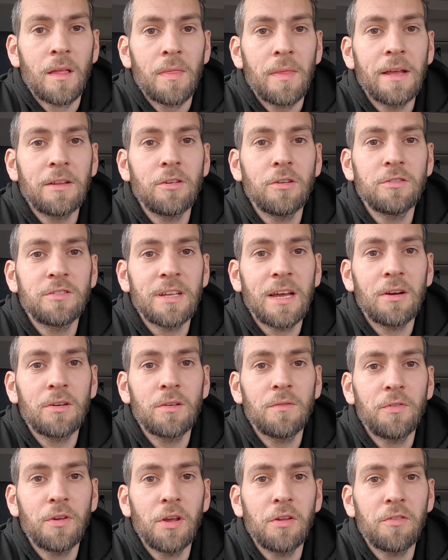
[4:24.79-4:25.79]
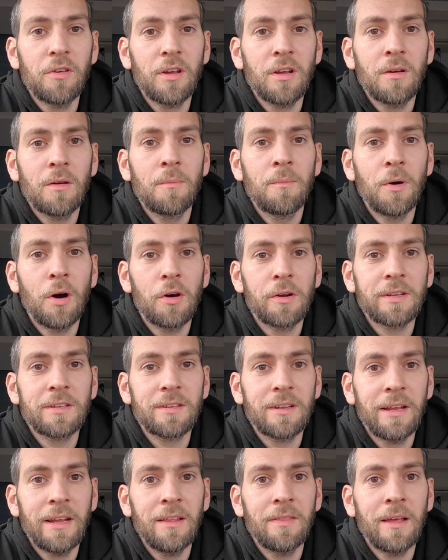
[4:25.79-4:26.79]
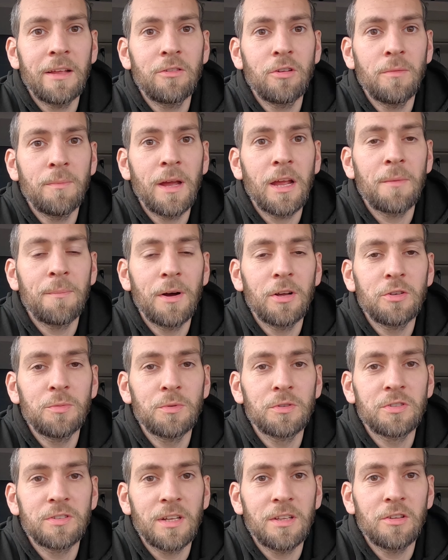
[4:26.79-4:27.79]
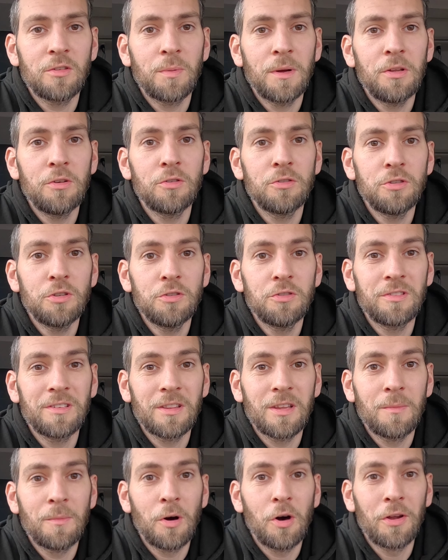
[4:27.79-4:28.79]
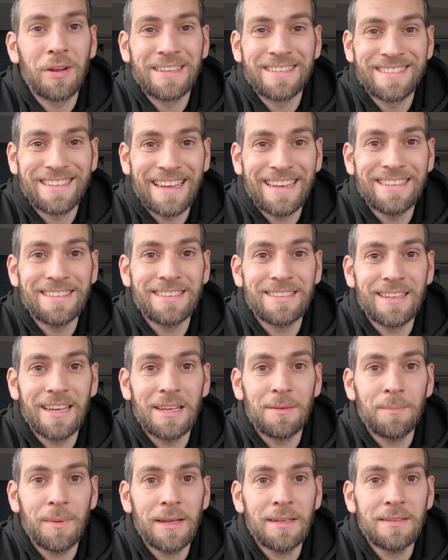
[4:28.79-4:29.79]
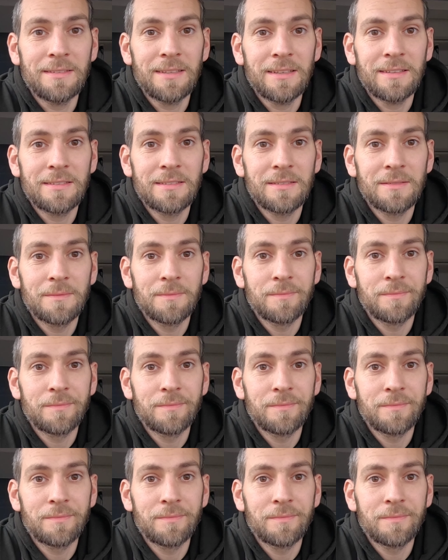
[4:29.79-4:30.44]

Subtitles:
They do sound confusing, but honestly they do make much more sense when you're using them on a day-to-day basis.